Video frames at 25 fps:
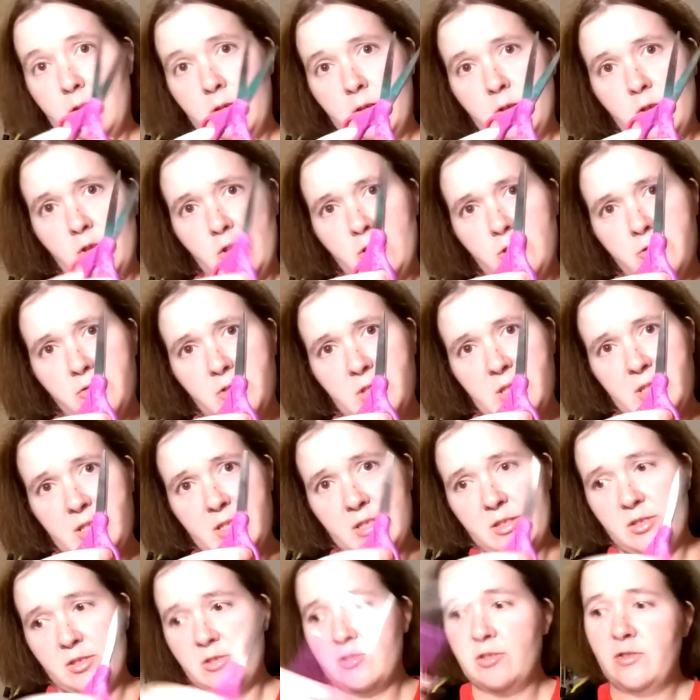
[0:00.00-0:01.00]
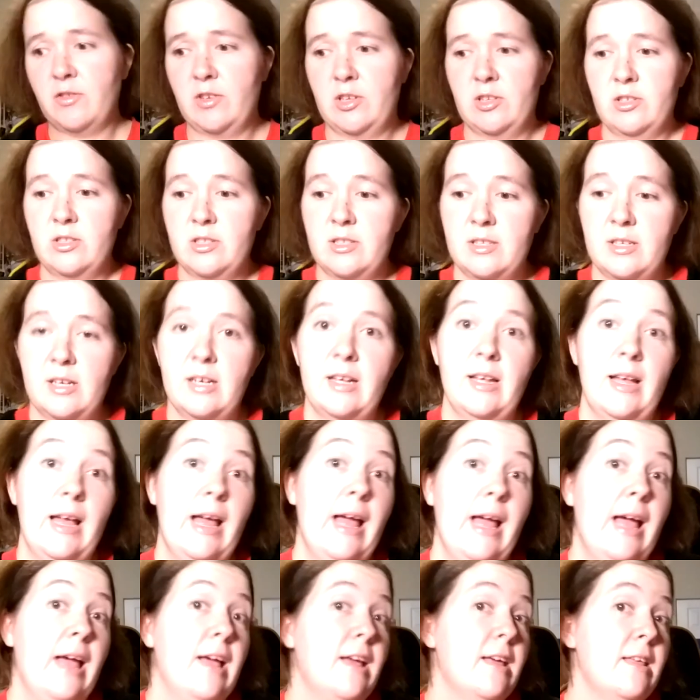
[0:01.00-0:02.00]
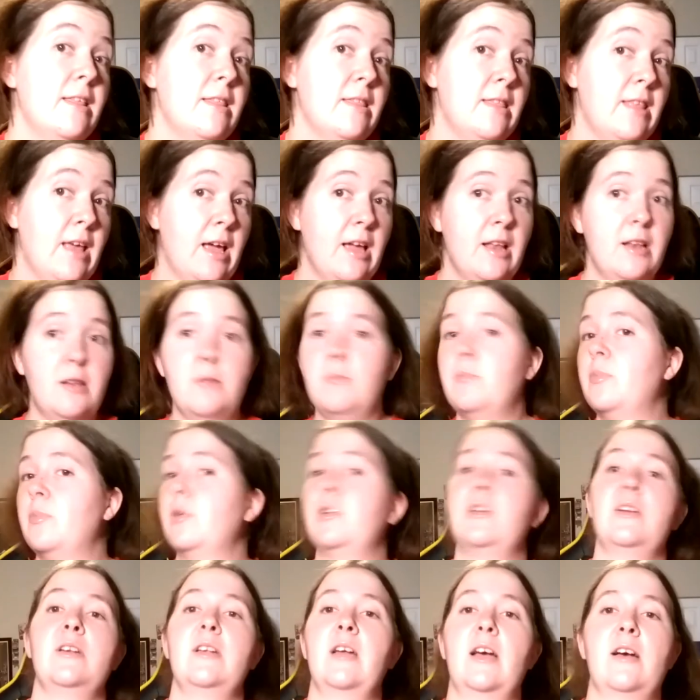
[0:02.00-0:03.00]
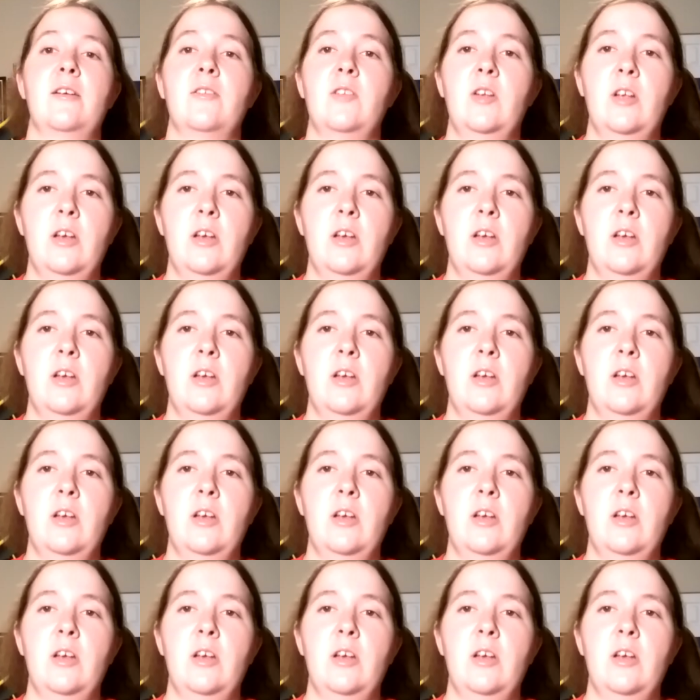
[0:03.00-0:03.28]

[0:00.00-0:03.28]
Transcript: Close the scissors first, then put it down.